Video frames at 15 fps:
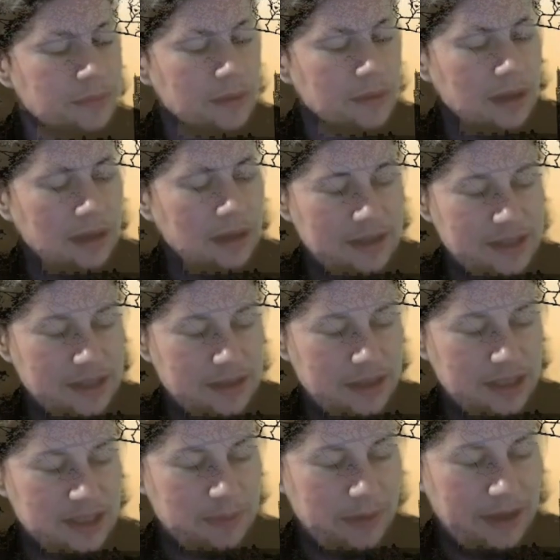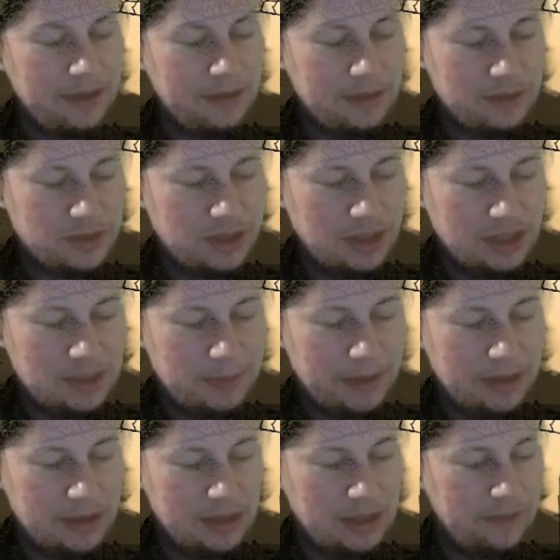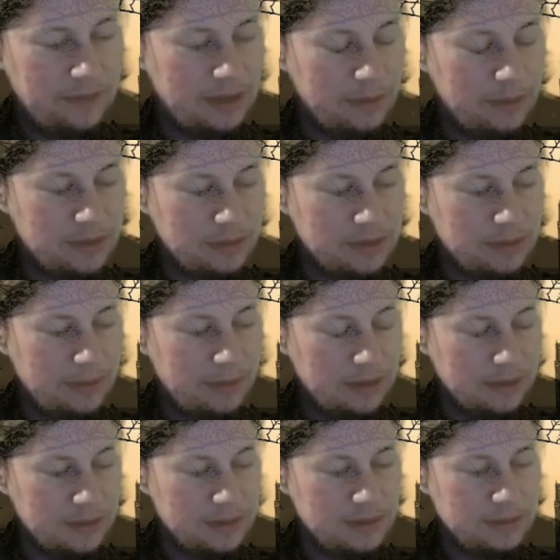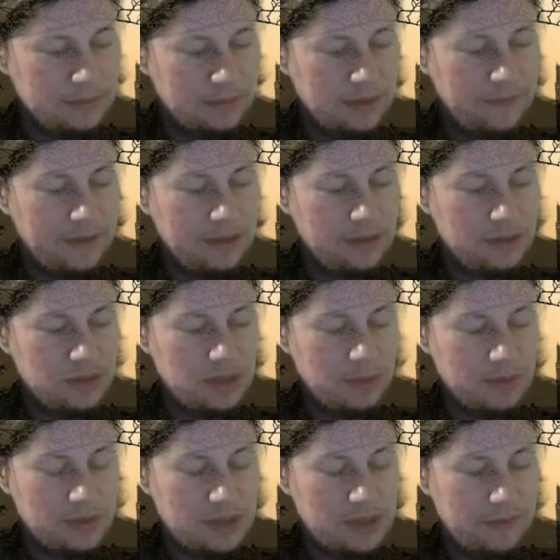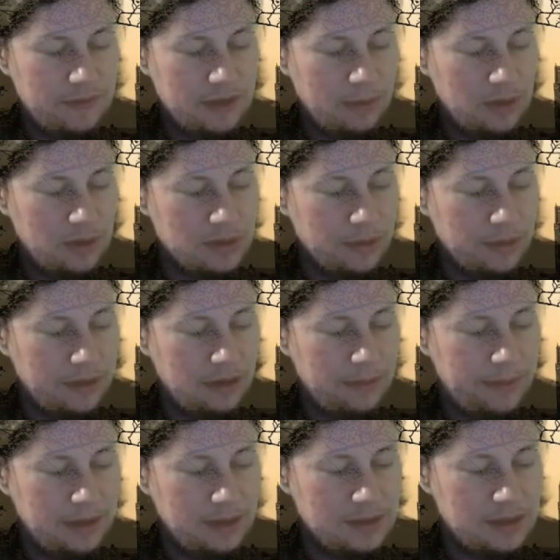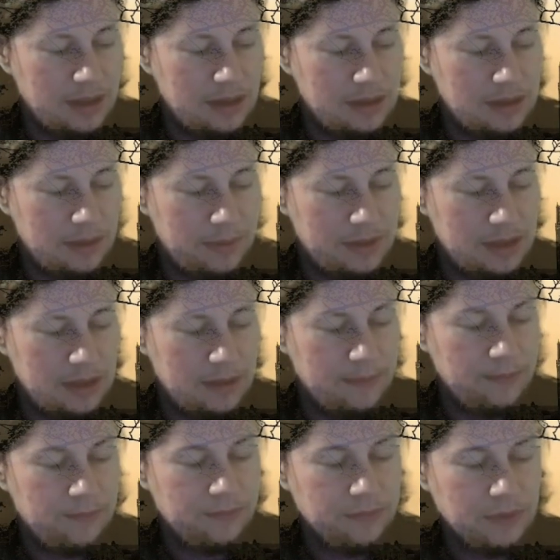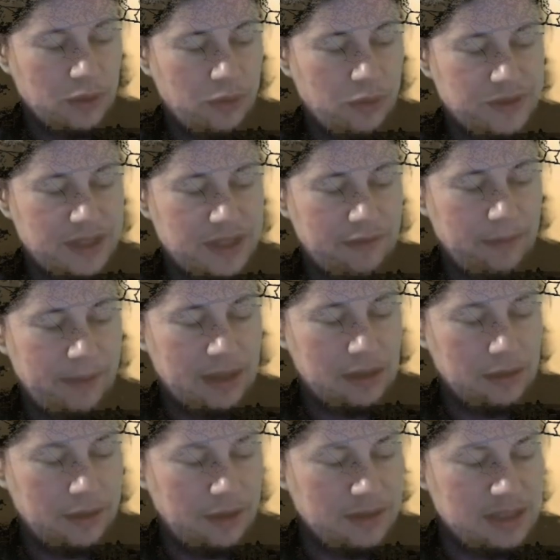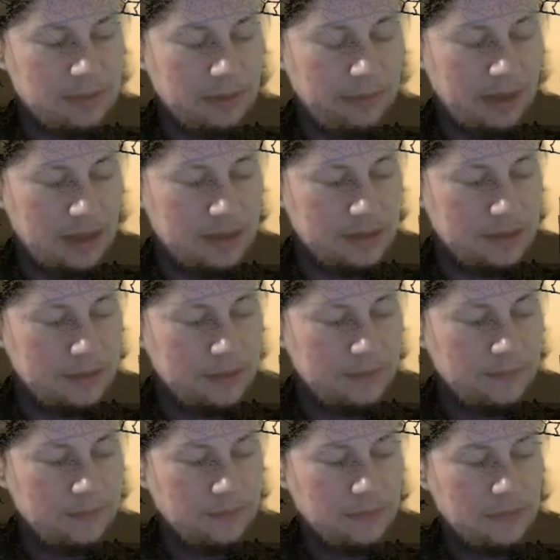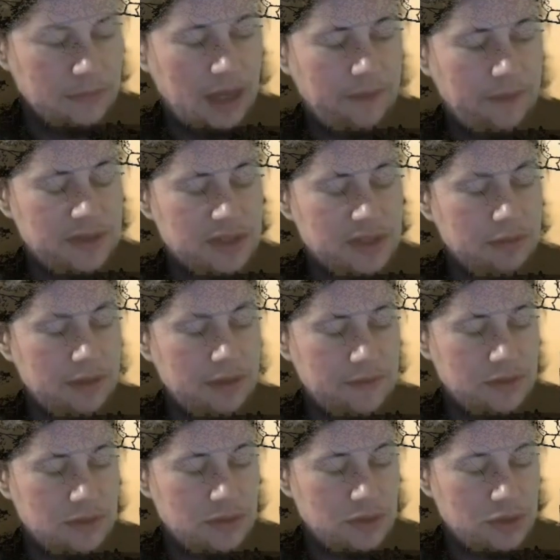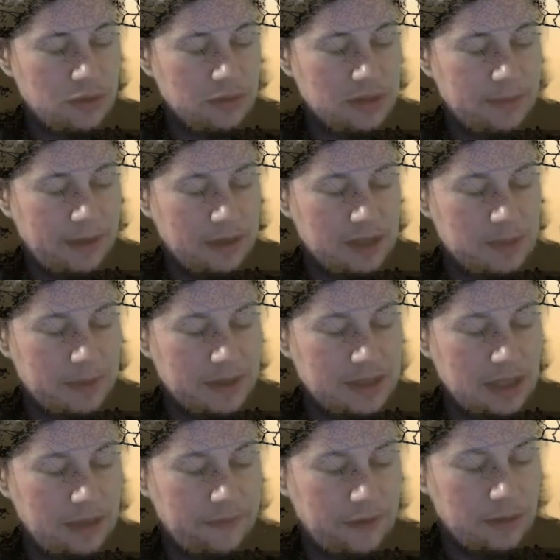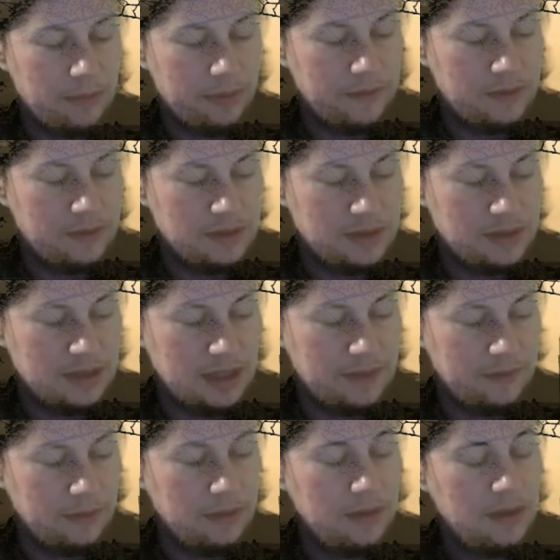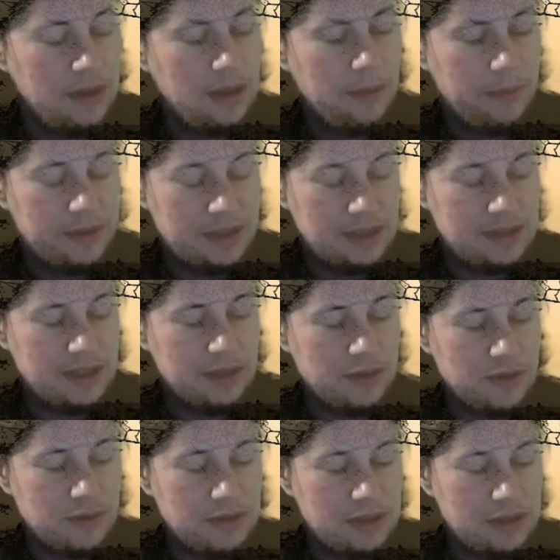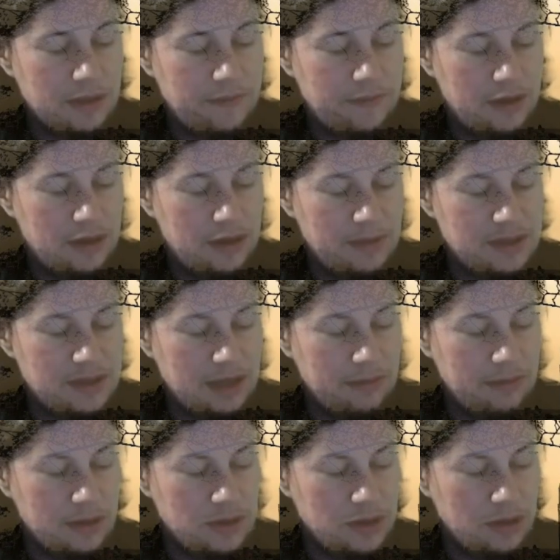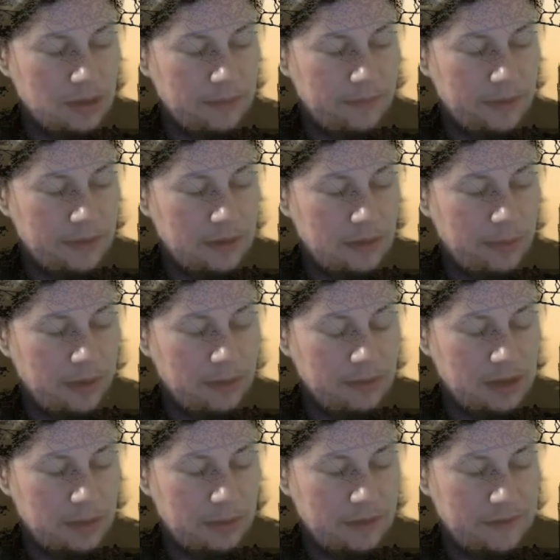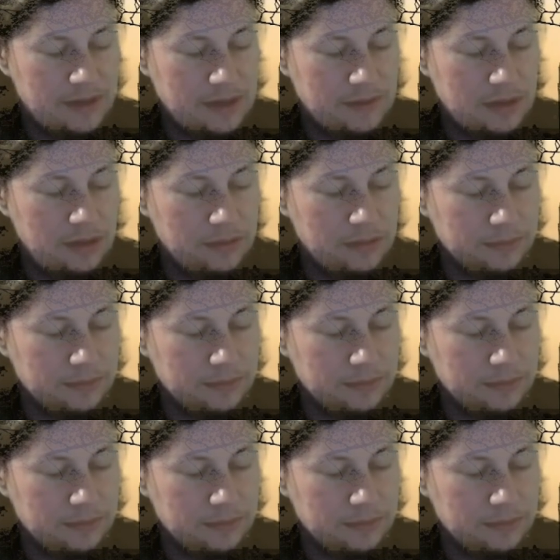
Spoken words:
Lisette had explained that she had spent the evening with Dr. Magnus. The fact that she was receiving emotional therapy, as they interpreted it, caused several mental notes to be made. Efforts to reach Dr. Magnus by telephone proved unsuccessful, but his secretary did confirm that Miss Sayrick had shown up for her appointment the previous afternoon.